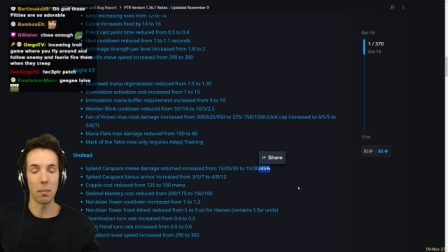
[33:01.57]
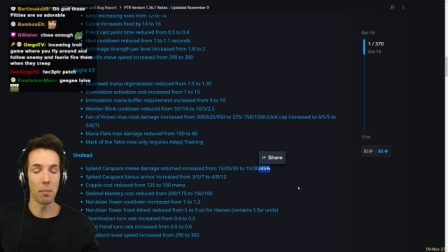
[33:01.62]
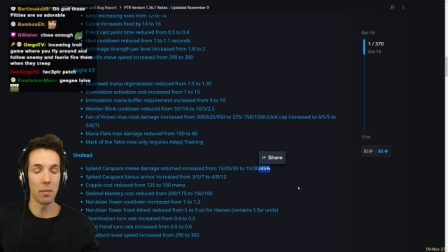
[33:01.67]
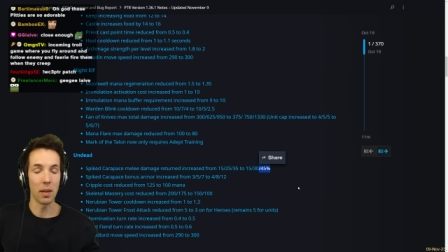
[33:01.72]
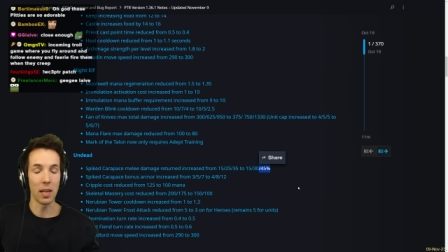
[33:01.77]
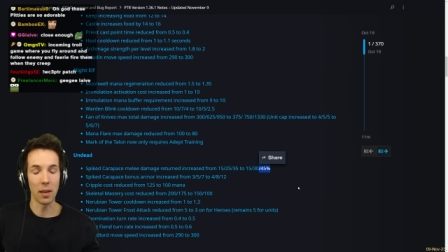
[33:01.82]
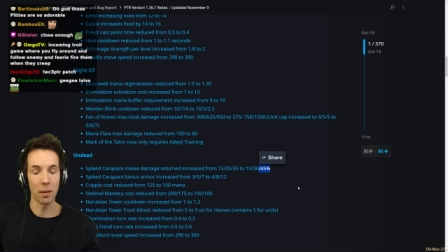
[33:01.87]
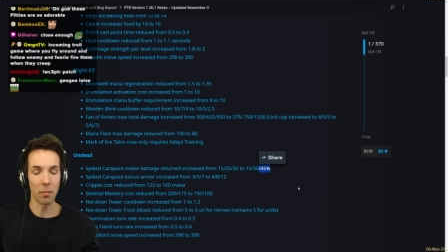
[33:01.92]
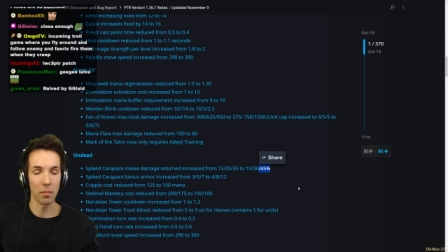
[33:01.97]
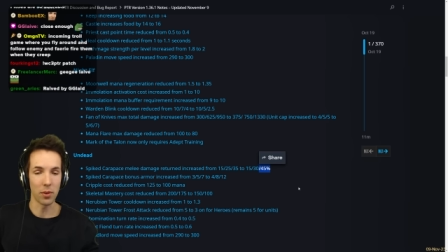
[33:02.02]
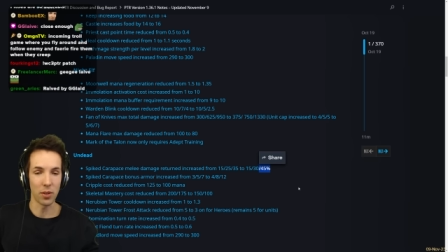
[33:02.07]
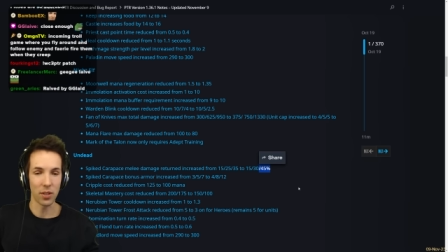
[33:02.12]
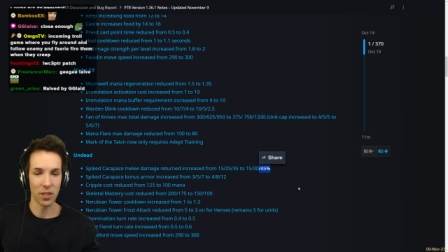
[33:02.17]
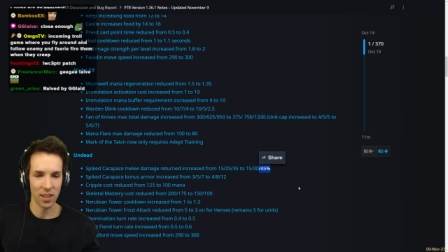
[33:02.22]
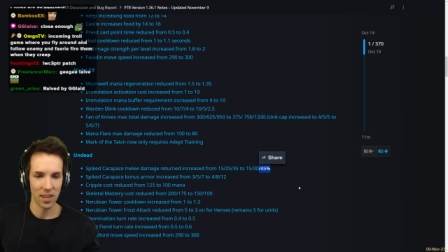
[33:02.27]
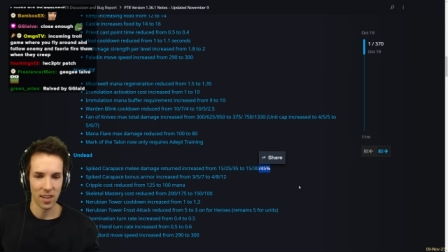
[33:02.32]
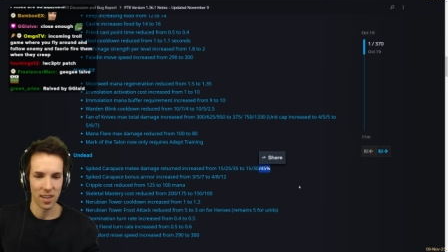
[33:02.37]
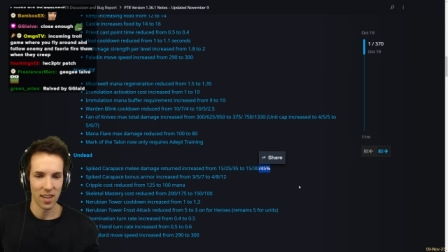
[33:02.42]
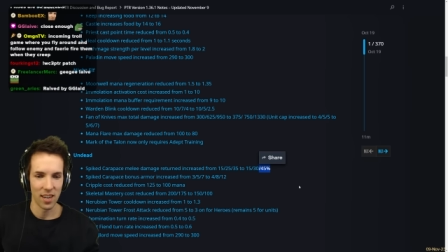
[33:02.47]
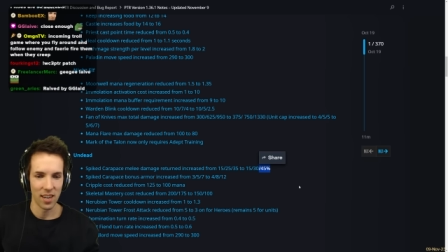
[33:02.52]
memes
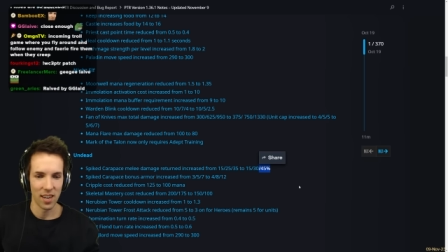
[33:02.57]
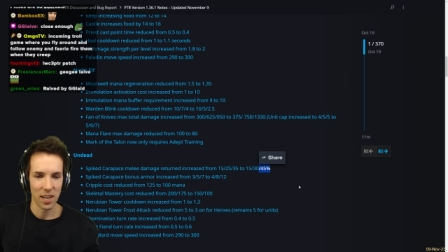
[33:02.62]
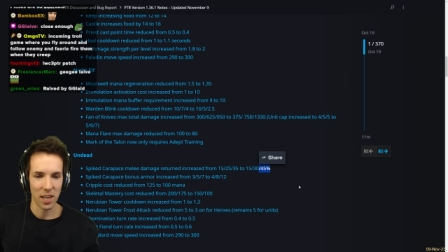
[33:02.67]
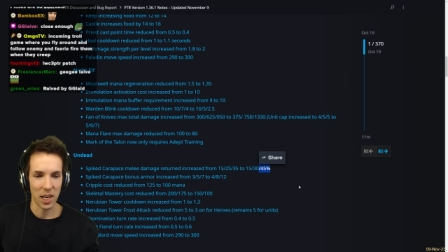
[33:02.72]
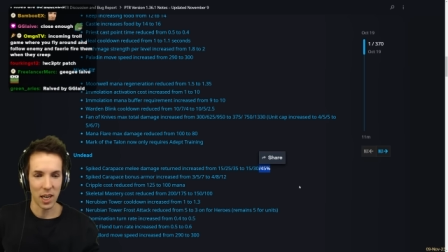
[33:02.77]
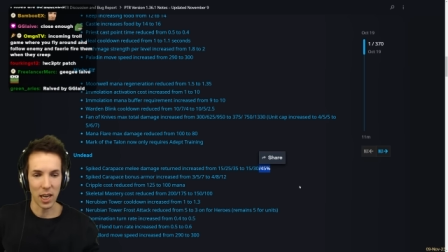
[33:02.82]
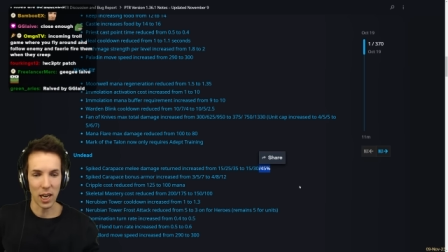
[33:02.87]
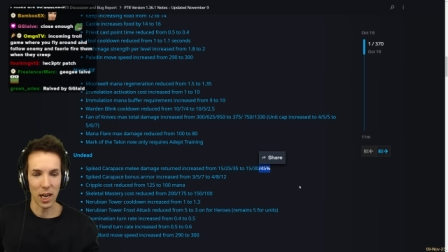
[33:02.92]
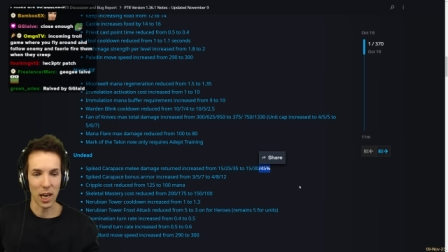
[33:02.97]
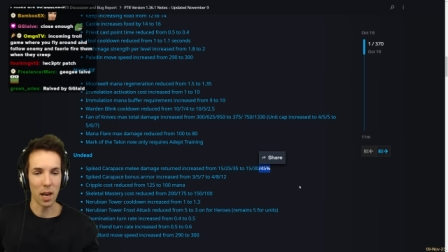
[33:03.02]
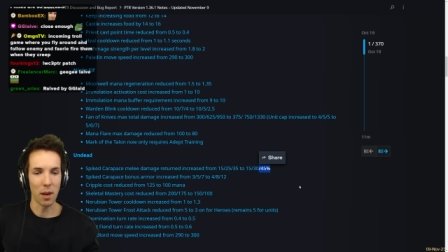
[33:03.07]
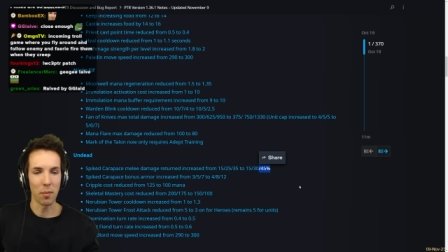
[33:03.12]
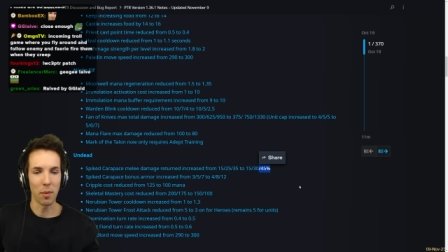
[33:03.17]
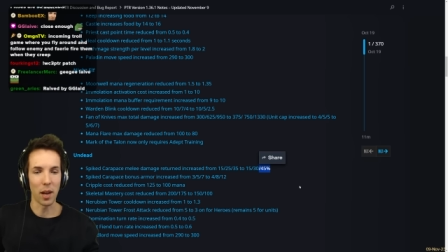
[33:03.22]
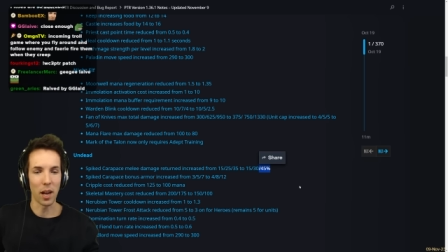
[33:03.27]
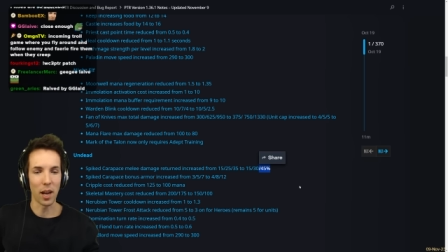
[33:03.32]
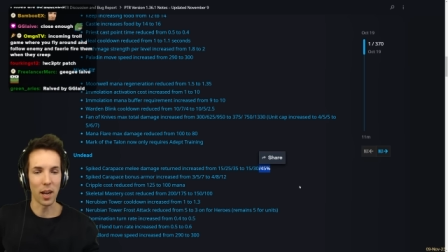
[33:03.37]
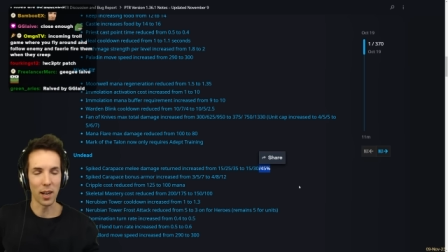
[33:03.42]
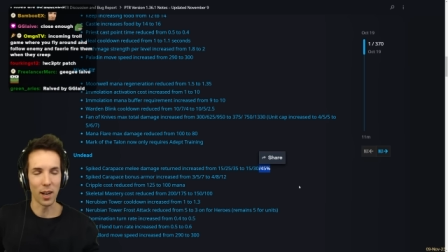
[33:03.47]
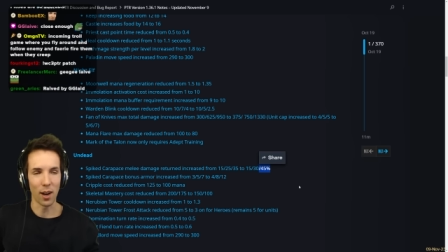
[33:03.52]

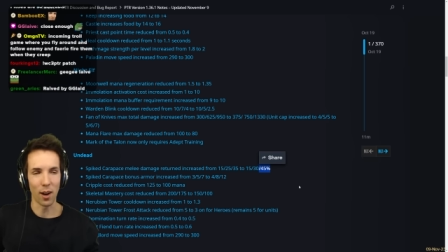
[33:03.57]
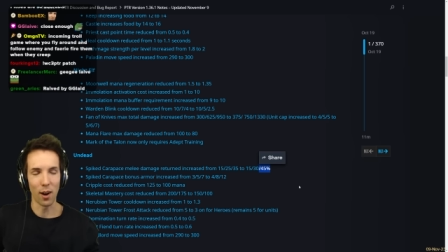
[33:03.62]
claiming that,